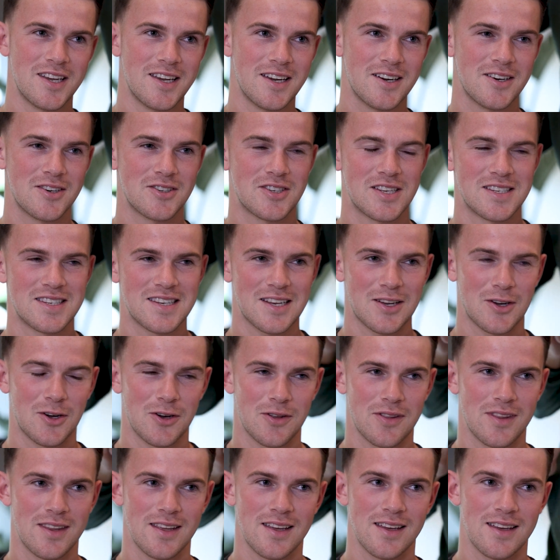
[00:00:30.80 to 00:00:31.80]
year since I
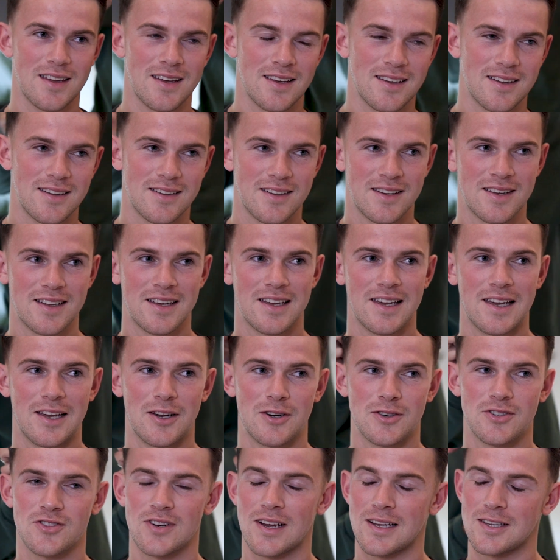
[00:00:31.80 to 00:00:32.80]
got the
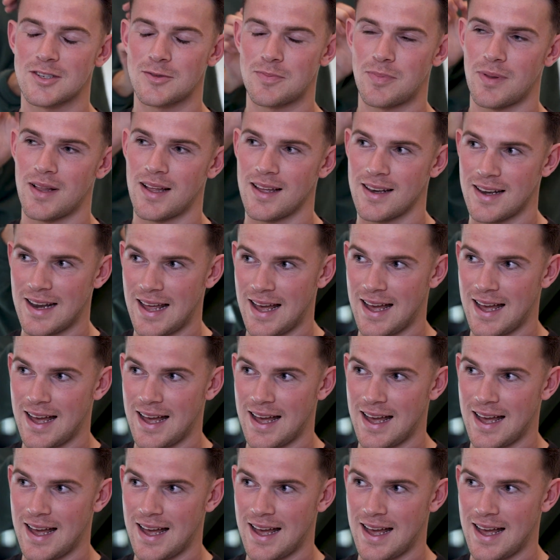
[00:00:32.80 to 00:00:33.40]
hair transplant,